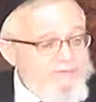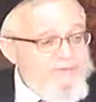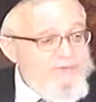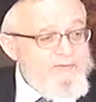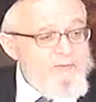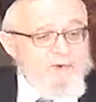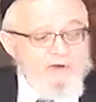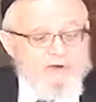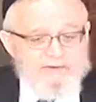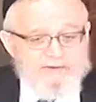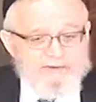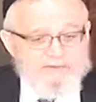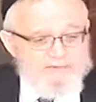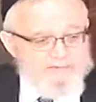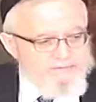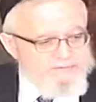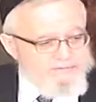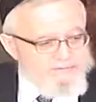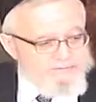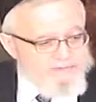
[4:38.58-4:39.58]
of wine
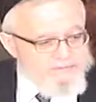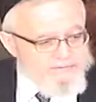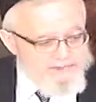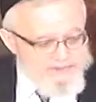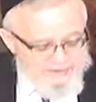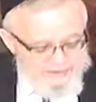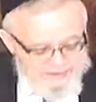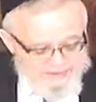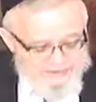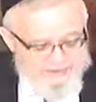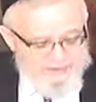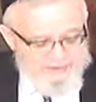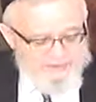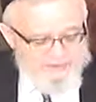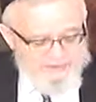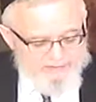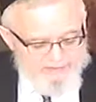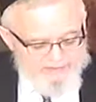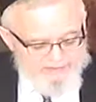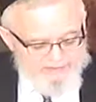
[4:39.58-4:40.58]
in the Seder.
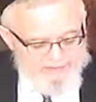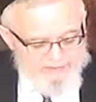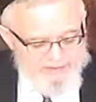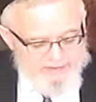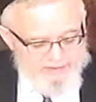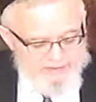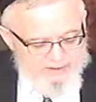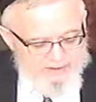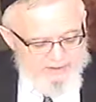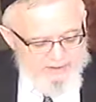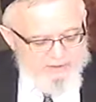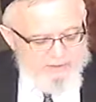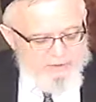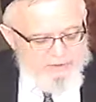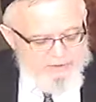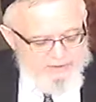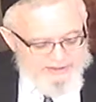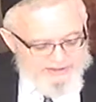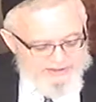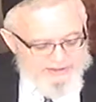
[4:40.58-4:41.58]

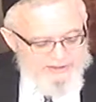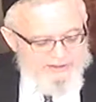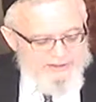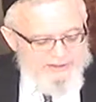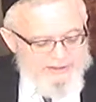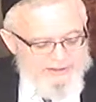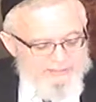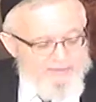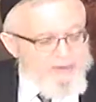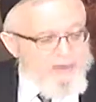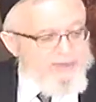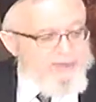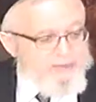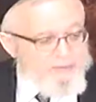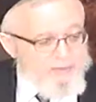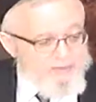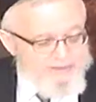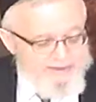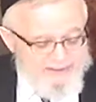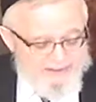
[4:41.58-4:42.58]
Moshe Zayla, come on, as will
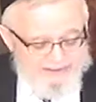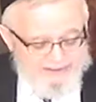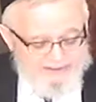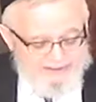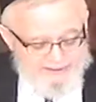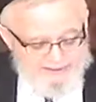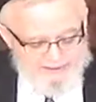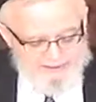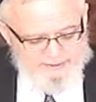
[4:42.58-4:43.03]
be explained.